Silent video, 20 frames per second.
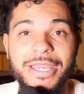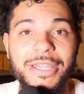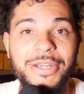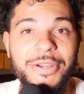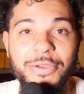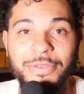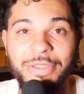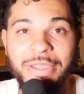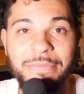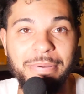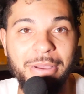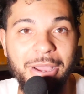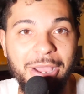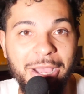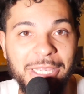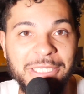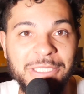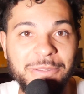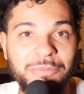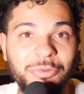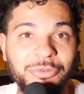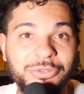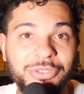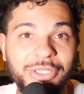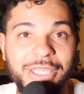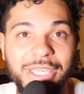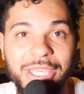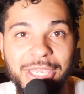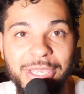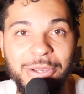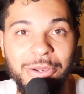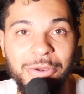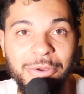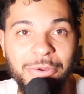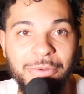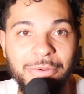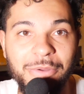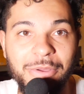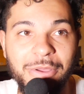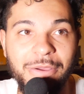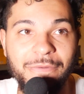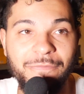nearly impossible to heal